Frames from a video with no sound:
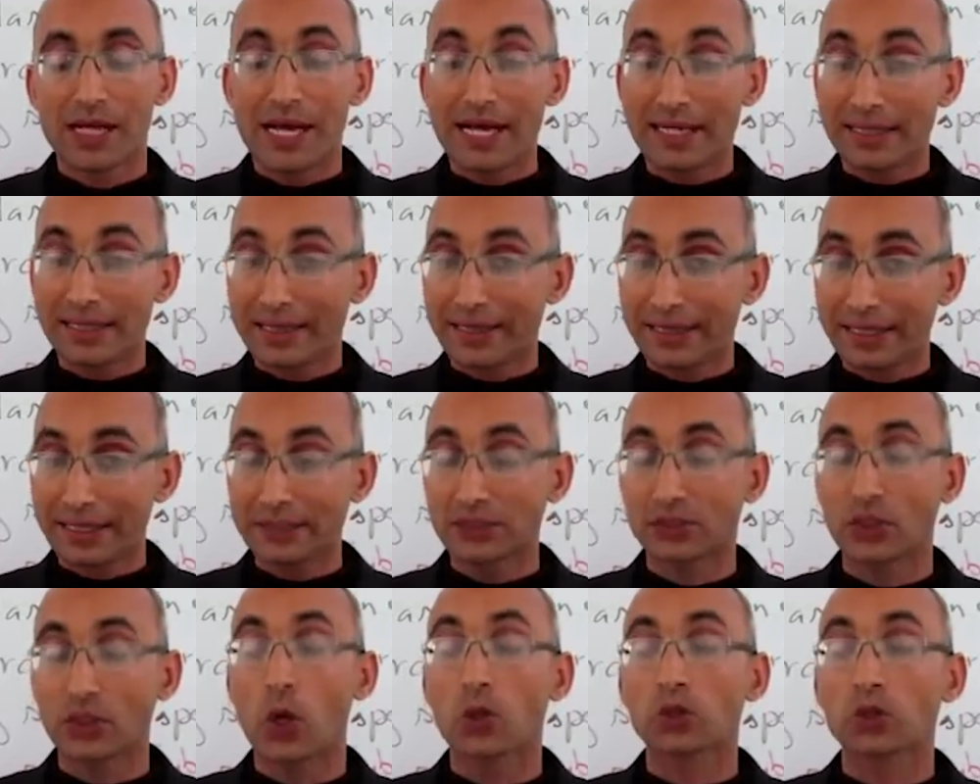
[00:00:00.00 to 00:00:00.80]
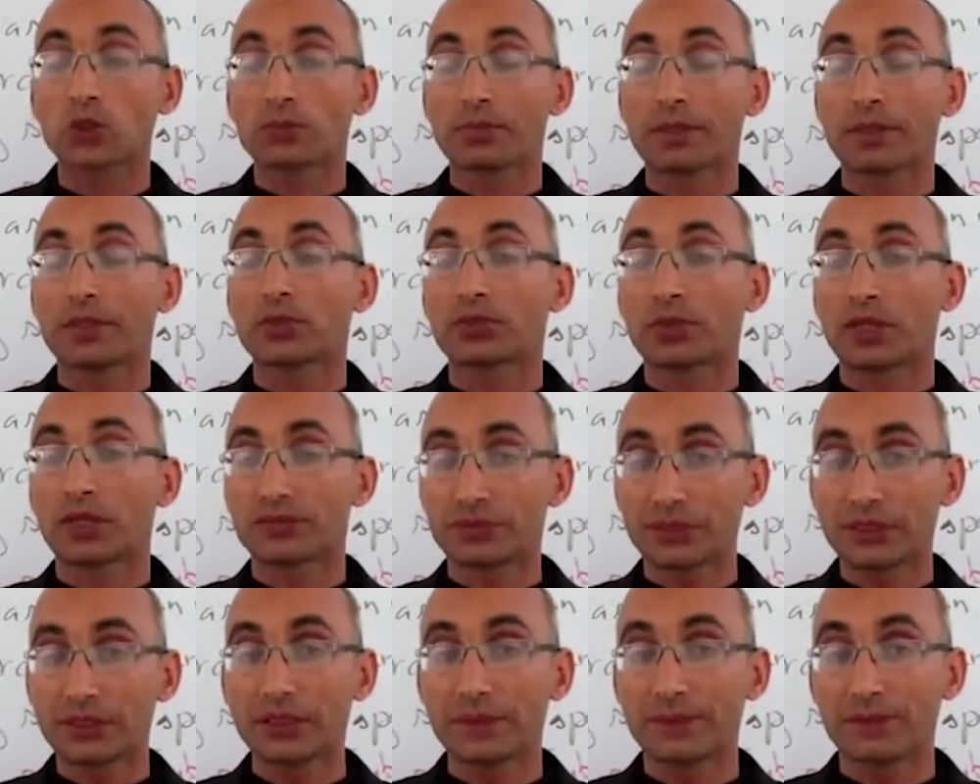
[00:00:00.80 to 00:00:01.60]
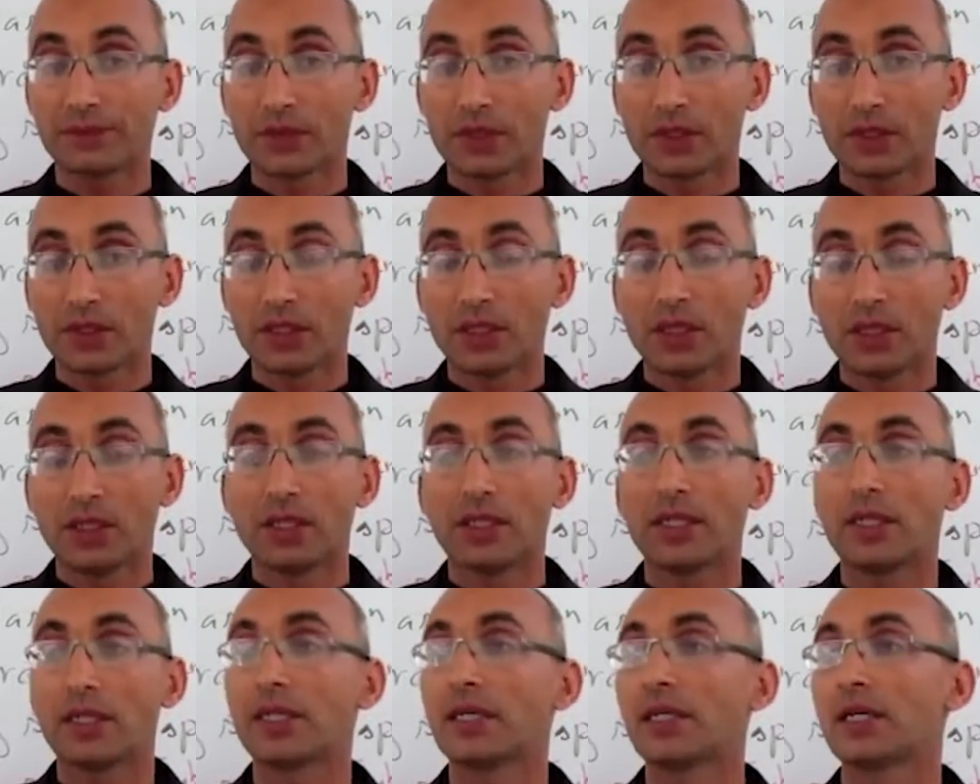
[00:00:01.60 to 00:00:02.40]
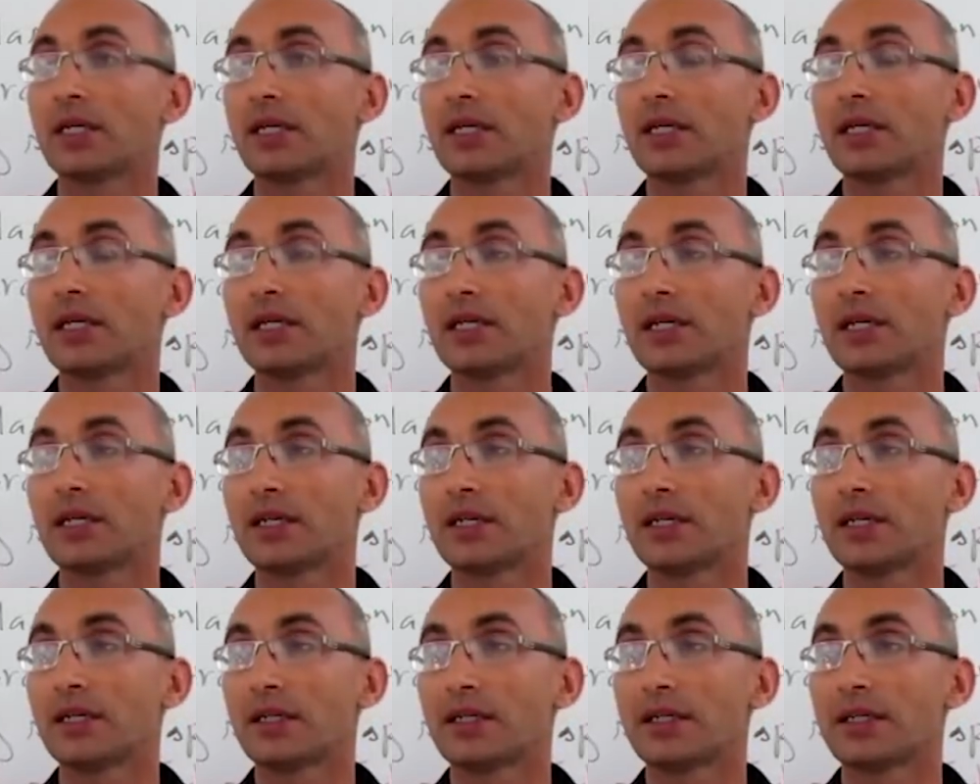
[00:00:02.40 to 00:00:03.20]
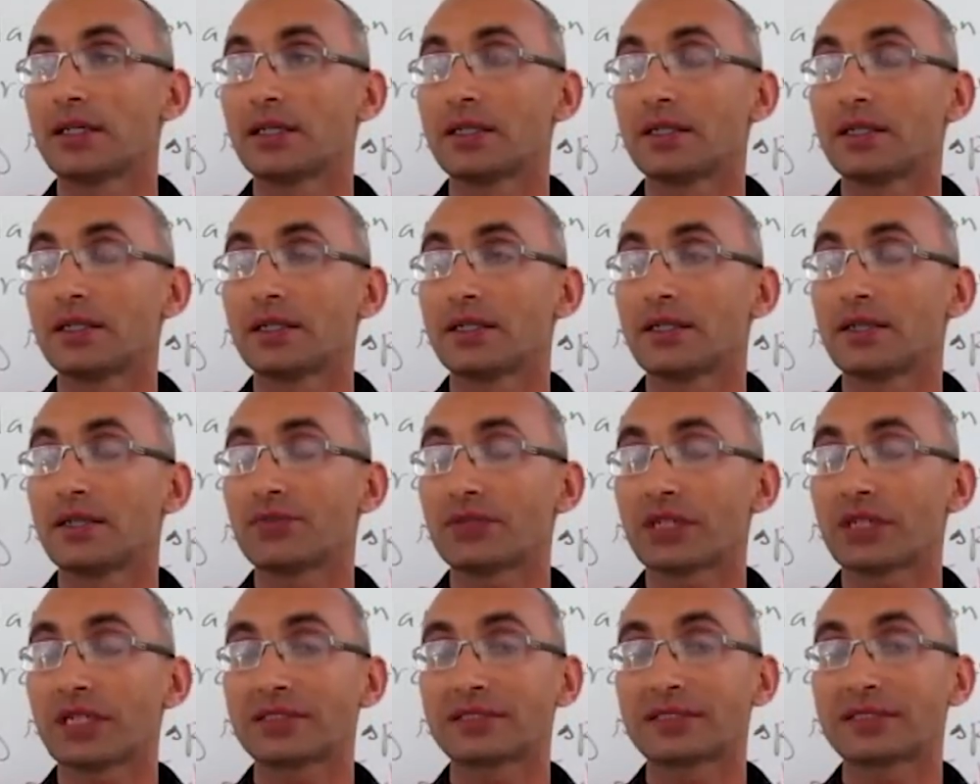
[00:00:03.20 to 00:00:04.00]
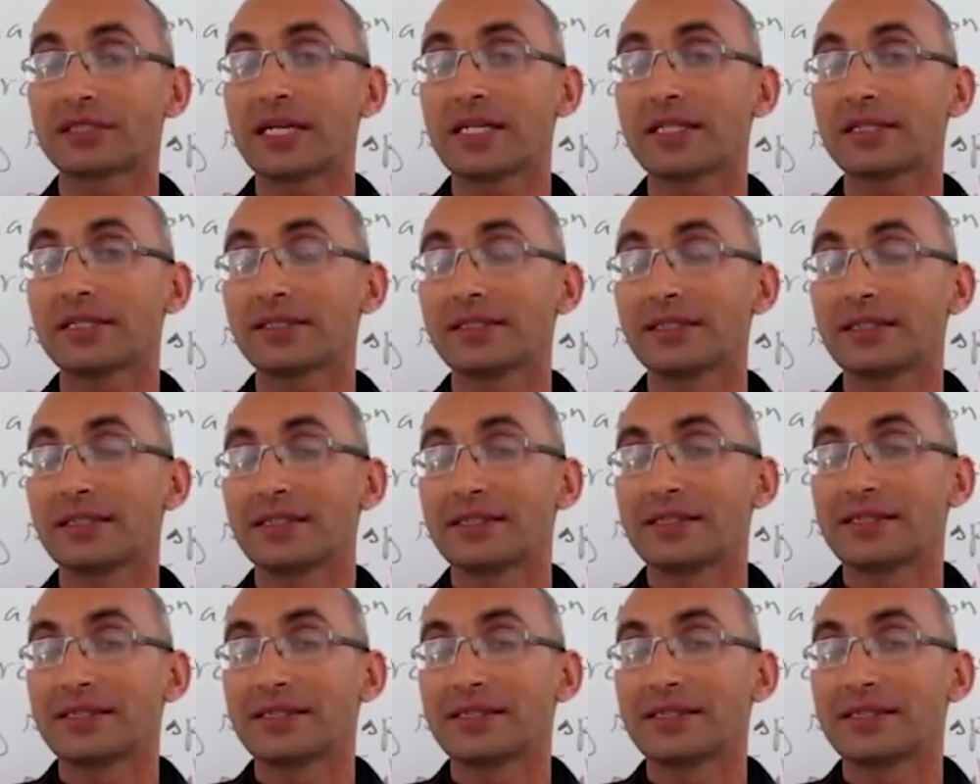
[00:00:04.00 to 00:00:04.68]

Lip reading: And this autobiography, if you can say,